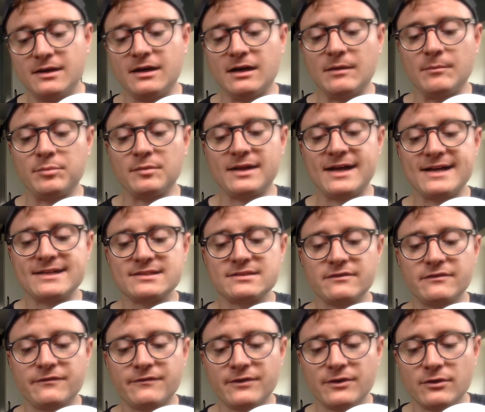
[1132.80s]
A blast
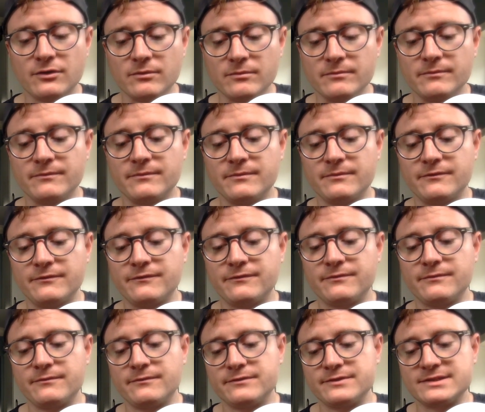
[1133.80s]
of foam f-
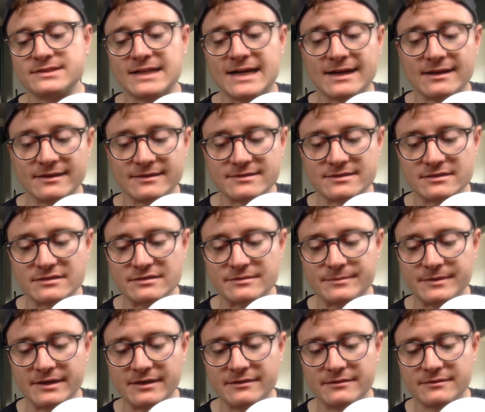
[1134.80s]
silences
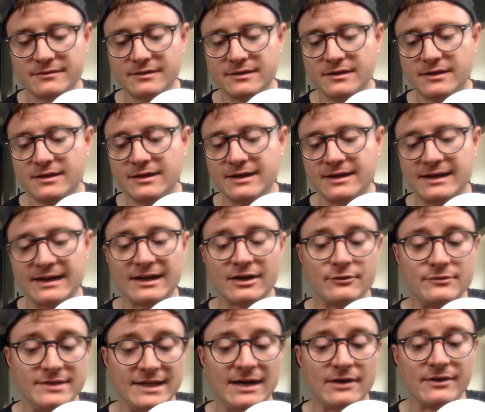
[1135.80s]
me, and I
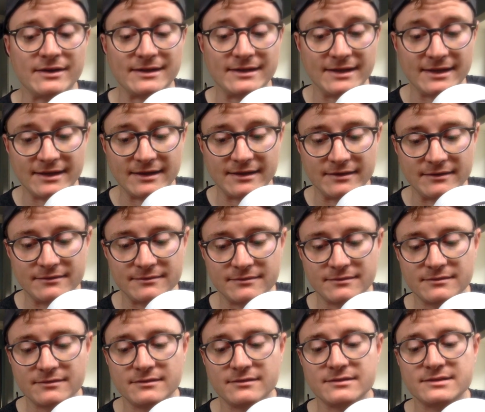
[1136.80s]
go down again,
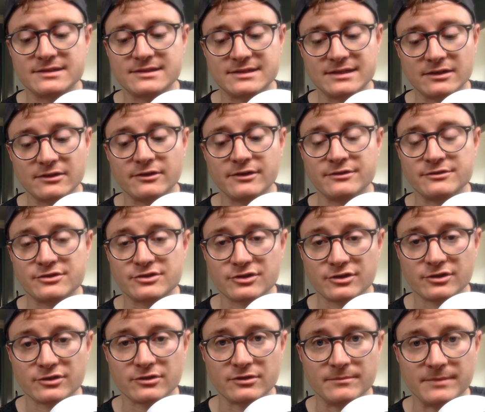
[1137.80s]
still
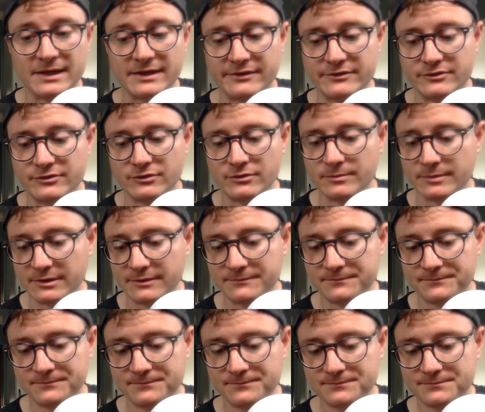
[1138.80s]
encircled by the tuba.
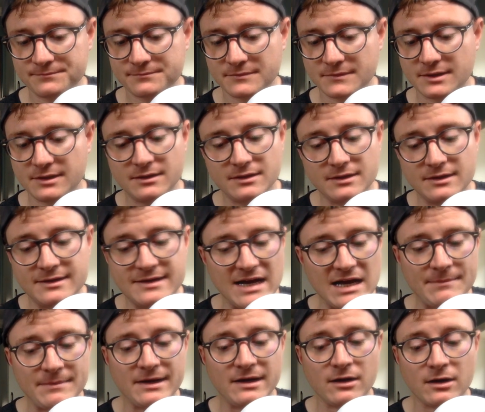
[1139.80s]

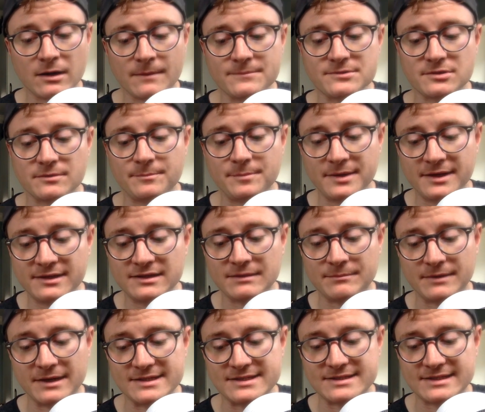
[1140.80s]
Now my arms are pinned at
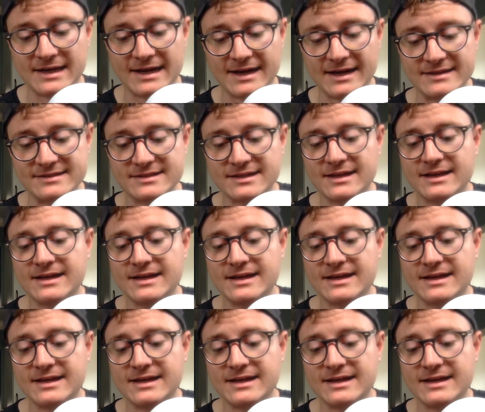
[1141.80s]
my sides,